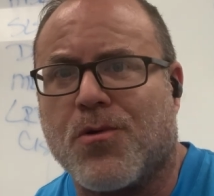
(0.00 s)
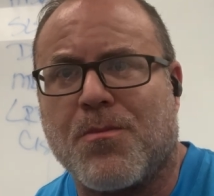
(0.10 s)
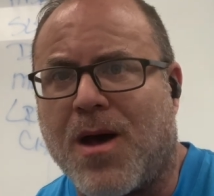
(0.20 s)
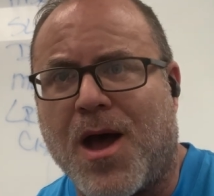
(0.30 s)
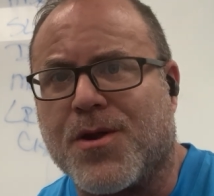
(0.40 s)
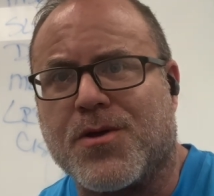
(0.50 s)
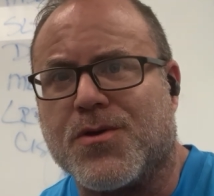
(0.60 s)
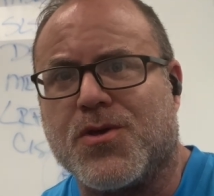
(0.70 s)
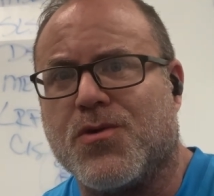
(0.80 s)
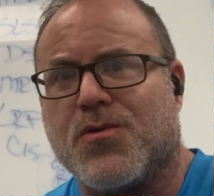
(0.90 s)
model
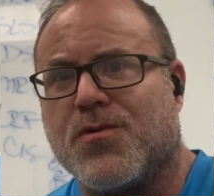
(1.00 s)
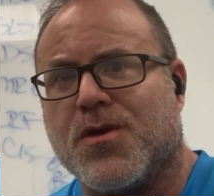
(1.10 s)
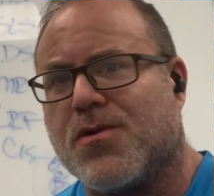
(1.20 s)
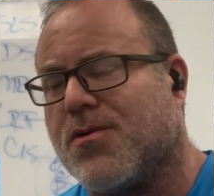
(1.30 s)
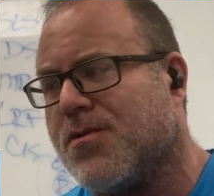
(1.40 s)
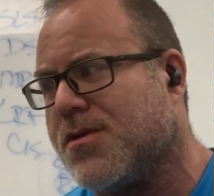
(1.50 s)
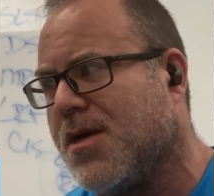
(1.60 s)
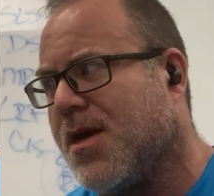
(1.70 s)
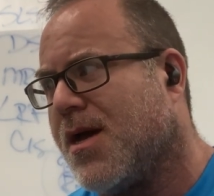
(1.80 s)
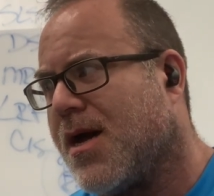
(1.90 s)
you use,
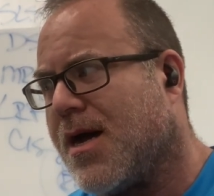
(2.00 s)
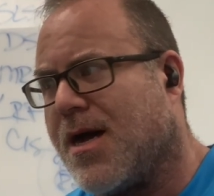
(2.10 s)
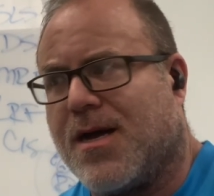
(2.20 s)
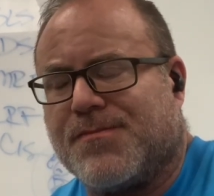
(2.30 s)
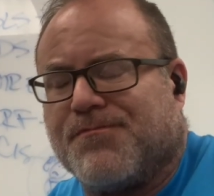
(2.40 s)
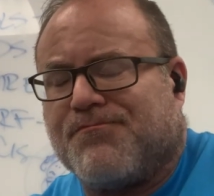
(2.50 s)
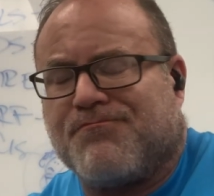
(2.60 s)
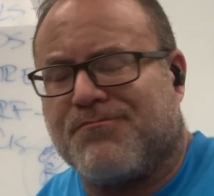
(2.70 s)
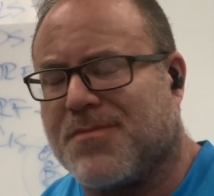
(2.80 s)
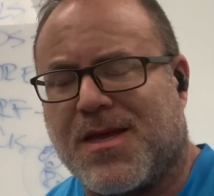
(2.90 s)

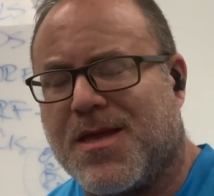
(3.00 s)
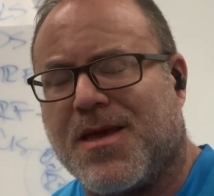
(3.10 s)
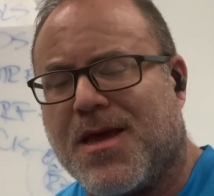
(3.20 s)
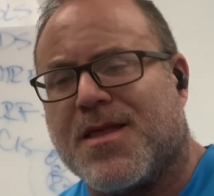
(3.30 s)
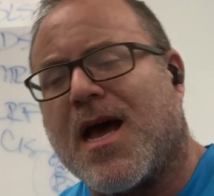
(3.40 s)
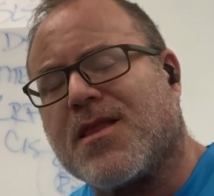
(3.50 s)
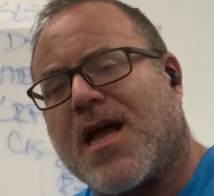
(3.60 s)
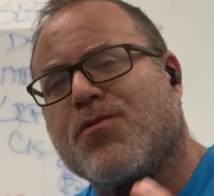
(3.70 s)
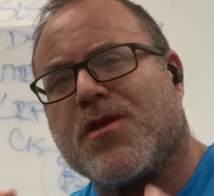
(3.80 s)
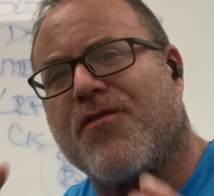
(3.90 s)

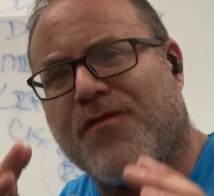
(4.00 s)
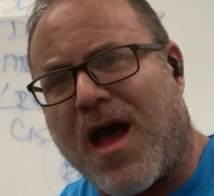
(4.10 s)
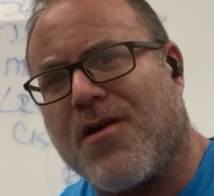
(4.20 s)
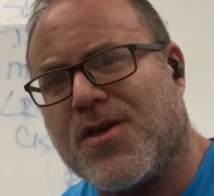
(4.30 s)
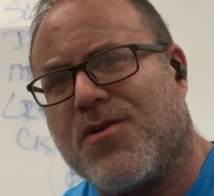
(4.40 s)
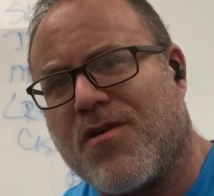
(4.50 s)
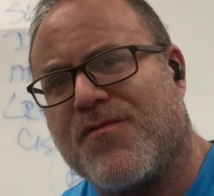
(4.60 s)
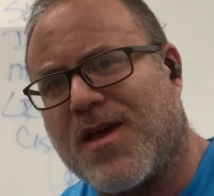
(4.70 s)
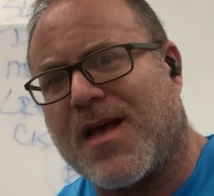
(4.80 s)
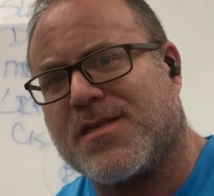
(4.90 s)
that's where the value of
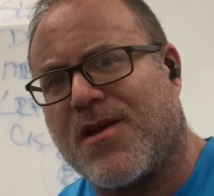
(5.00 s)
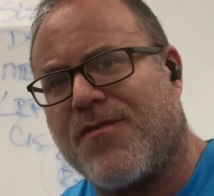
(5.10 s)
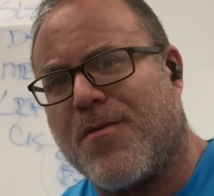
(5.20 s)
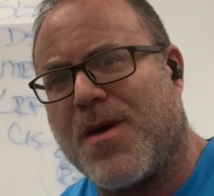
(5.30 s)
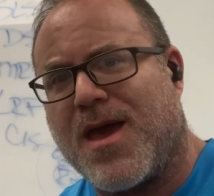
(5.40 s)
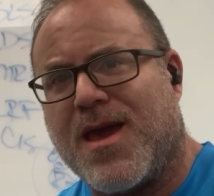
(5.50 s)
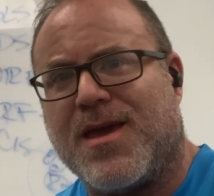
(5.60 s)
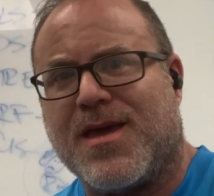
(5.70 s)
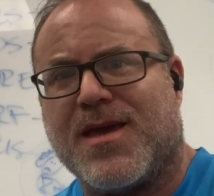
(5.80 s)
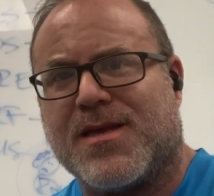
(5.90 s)
the
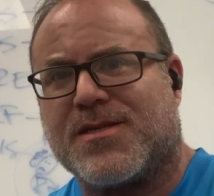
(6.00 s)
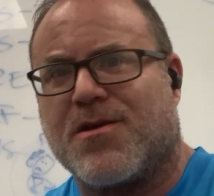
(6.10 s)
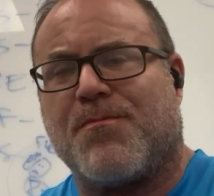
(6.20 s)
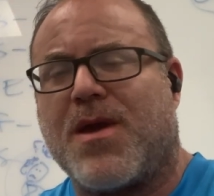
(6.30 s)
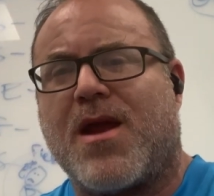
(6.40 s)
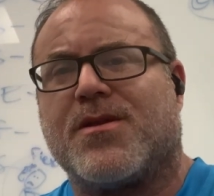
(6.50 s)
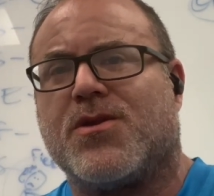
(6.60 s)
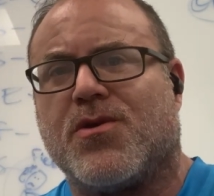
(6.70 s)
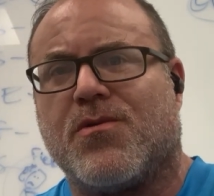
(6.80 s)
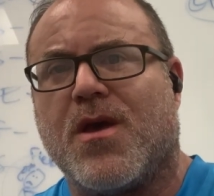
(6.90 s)
SFMA is compared
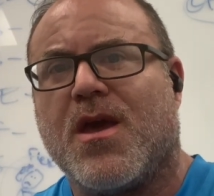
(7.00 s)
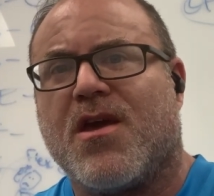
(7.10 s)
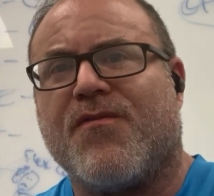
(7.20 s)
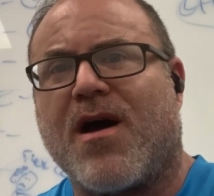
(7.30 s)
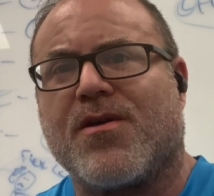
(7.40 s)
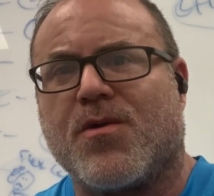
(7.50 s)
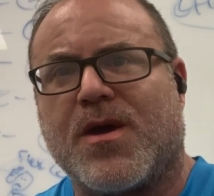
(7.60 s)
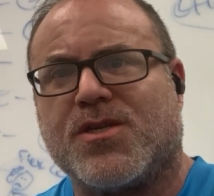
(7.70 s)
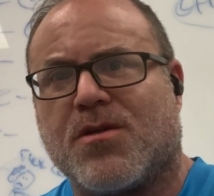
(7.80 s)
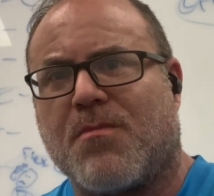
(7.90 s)
to
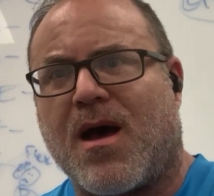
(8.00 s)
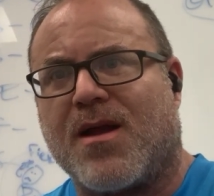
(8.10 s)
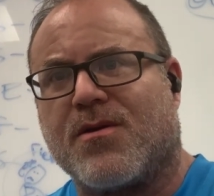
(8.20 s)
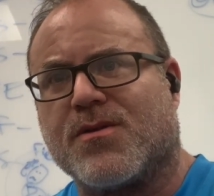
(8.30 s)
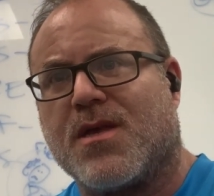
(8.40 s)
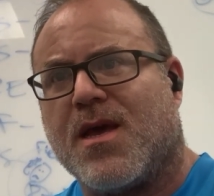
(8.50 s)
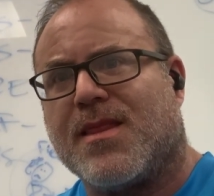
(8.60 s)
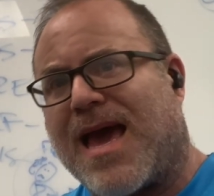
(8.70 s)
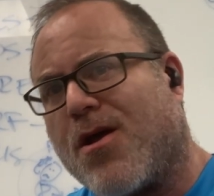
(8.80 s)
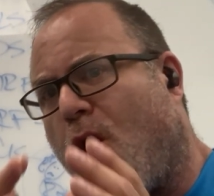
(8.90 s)
evaluation models
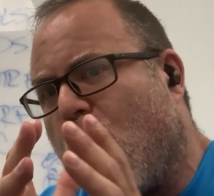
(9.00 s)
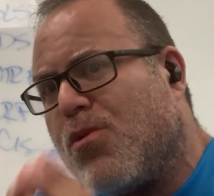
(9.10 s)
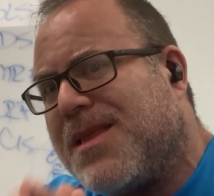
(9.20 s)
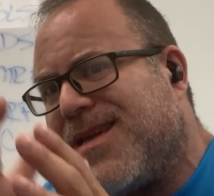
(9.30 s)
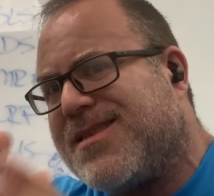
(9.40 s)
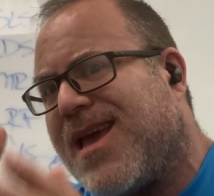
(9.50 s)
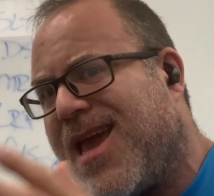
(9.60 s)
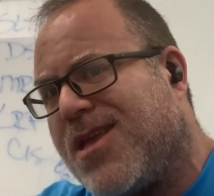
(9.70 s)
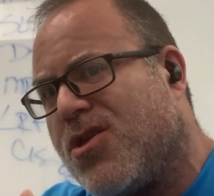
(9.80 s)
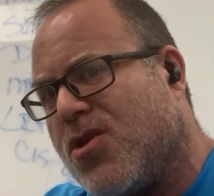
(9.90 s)
that only
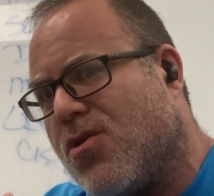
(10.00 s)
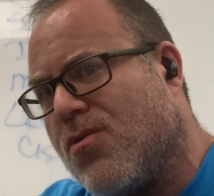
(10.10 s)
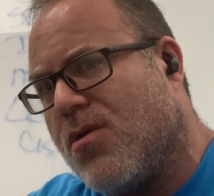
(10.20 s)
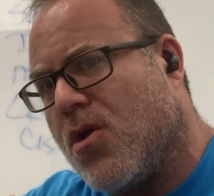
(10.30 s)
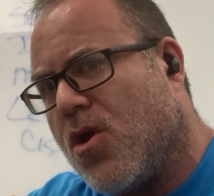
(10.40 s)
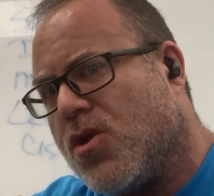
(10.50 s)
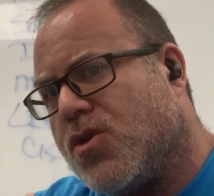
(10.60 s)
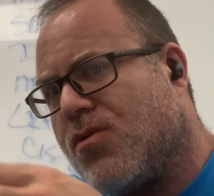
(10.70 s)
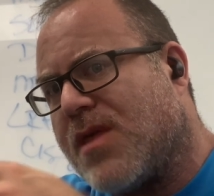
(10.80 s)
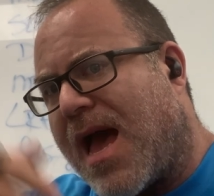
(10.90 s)
take you
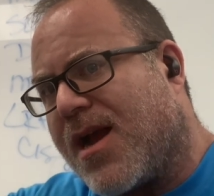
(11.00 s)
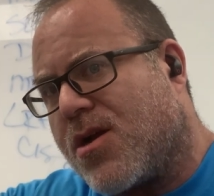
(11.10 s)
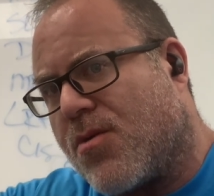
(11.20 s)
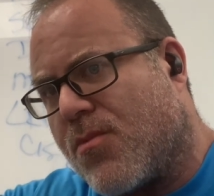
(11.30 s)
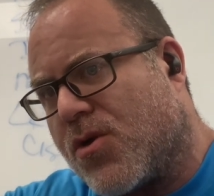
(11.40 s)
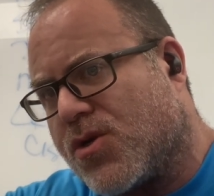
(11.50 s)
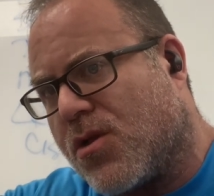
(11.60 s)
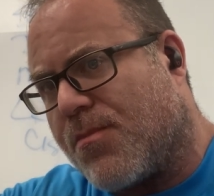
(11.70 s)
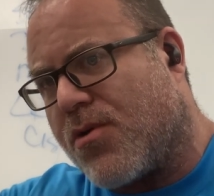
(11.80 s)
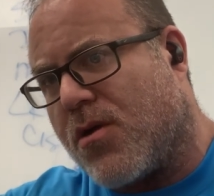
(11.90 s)
to that
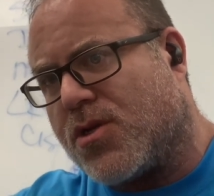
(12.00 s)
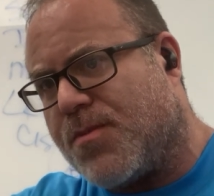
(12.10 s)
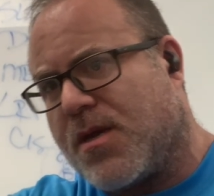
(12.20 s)
commercial approach.